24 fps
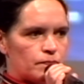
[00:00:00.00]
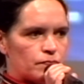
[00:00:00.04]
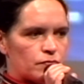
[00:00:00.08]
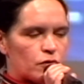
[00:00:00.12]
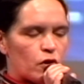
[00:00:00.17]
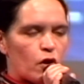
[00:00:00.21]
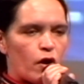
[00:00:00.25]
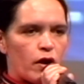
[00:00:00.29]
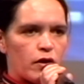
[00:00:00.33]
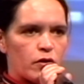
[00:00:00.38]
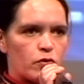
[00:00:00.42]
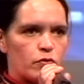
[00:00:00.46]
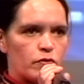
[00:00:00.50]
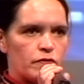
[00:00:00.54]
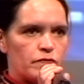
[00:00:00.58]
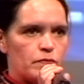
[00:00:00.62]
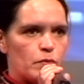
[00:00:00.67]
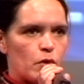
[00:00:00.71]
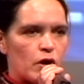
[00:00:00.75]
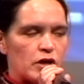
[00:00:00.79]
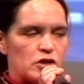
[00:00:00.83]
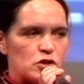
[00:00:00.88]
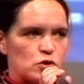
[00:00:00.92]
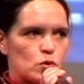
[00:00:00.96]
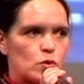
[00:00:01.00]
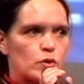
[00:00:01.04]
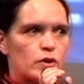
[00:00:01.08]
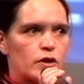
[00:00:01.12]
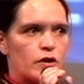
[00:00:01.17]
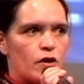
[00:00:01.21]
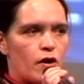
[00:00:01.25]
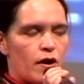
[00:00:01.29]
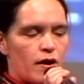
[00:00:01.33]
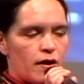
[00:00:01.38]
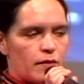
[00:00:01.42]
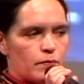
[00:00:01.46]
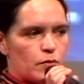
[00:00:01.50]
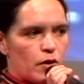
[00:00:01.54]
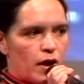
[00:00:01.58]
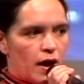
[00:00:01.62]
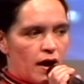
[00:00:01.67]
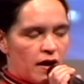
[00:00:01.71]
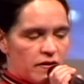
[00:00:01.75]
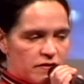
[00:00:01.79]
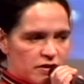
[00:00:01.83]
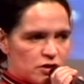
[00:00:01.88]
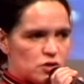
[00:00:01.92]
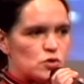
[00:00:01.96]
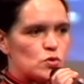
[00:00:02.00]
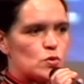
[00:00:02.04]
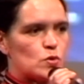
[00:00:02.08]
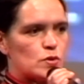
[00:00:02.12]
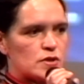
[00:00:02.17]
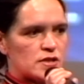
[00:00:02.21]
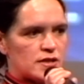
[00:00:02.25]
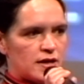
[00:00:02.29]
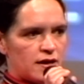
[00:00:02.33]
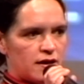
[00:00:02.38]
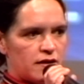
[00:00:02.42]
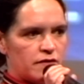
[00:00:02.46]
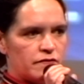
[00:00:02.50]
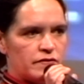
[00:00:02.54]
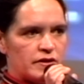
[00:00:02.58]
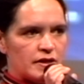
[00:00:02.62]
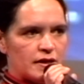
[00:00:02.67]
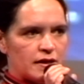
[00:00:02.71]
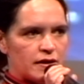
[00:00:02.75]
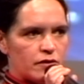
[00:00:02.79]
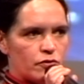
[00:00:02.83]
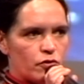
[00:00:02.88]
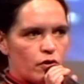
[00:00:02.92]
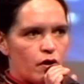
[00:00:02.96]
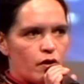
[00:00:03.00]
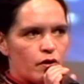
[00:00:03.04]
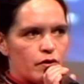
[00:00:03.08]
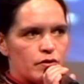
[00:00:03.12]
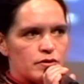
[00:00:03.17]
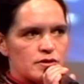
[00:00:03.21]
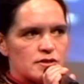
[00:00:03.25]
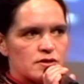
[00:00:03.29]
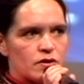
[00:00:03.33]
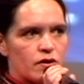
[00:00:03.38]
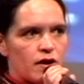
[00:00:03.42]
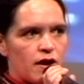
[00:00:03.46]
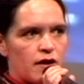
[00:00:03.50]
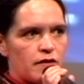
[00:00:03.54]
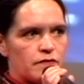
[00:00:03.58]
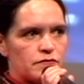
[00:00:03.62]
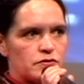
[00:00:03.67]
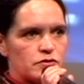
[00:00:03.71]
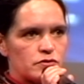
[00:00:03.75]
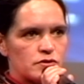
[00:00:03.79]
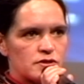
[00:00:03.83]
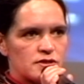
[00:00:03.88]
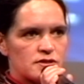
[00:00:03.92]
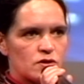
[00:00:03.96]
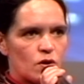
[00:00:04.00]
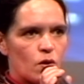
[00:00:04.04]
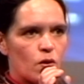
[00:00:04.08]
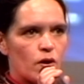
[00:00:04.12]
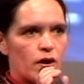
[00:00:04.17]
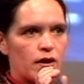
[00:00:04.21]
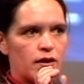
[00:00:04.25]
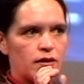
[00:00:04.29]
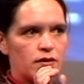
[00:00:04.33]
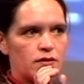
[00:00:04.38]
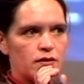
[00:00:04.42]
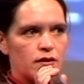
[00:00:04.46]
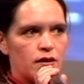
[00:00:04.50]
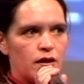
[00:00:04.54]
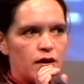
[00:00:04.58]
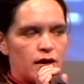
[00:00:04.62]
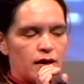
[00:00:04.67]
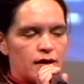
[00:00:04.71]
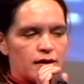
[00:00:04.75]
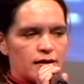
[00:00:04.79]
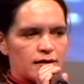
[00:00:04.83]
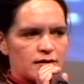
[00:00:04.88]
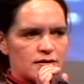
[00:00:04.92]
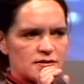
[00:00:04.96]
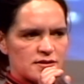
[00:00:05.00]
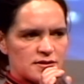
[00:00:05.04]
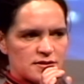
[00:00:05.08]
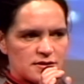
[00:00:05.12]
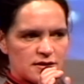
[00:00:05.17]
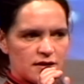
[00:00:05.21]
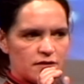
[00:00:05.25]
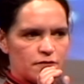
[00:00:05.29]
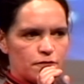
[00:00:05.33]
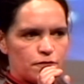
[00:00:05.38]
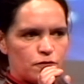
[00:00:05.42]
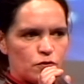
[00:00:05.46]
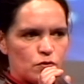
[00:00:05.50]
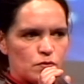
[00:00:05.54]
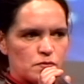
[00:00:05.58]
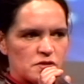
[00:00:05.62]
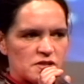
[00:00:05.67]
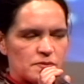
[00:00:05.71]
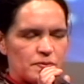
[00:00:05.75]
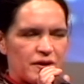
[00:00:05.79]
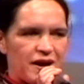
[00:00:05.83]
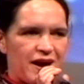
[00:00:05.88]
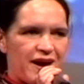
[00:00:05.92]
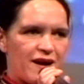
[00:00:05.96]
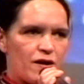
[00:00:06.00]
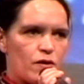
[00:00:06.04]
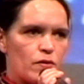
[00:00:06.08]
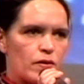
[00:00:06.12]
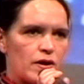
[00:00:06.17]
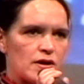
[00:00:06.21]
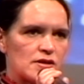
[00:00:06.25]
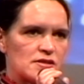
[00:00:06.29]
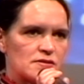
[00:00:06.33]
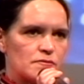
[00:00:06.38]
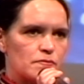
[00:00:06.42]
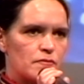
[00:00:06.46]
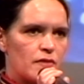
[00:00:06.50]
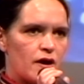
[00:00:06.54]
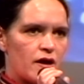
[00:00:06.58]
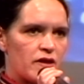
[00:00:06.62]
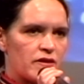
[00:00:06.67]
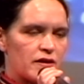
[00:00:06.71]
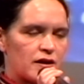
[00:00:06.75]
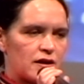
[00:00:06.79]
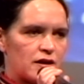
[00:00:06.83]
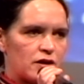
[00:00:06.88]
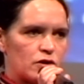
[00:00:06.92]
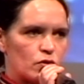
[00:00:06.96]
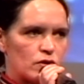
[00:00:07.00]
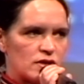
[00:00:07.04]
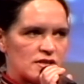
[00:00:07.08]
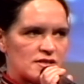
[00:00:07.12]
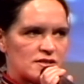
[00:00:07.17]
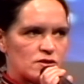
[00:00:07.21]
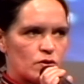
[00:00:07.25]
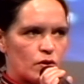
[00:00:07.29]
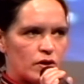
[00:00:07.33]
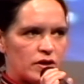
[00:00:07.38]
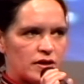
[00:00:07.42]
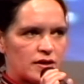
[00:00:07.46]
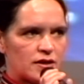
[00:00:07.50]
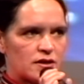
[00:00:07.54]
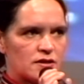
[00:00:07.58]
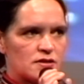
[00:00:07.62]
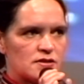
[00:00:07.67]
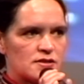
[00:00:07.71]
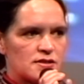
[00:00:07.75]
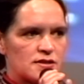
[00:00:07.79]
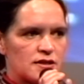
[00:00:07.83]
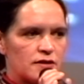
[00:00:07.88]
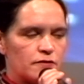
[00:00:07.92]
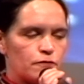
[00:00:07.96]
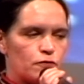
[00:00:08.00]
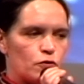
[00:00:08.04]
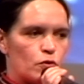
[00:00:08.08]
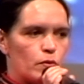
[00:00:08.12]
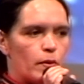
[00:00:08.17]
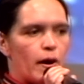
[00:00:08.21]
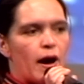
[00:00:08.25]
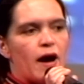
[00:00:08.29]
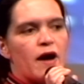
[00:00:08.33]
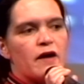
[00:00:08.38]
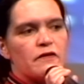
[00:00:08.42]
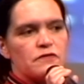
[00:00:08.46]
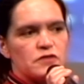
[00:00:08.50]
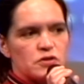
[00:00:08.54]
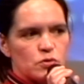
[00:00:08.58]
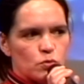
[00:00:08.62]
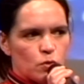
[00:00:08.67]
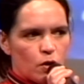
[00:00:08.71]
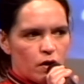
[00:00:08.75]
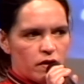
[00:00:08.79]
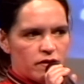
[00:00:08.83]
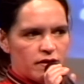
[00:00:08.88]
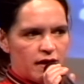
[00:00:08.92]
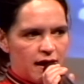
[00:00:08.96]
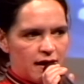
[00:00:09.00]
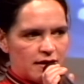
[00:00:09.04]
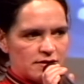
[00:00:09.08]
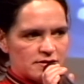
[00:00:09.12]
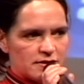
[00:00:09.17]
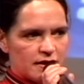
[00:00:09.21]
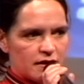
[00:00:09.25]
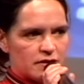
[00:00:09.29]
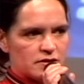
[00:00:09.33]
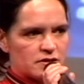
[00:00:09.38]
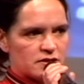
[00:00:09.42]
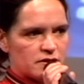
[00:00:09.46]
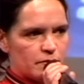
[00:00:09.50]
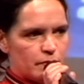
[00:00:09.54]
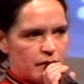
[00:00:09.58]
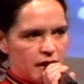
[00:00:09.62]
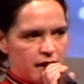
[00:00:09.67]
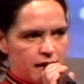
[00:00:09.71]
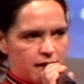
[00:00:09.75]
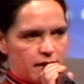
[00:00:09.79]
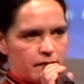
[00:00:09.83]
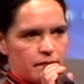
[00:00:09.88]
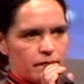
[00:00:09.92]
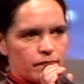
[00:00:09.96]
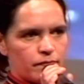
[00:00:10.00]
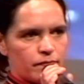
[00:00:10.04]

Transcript: like with my daughter, my other daughter, Heavenly Rose, I have to sign consent forms. But how, as a mother, can I sign a consent form after what they had done to me?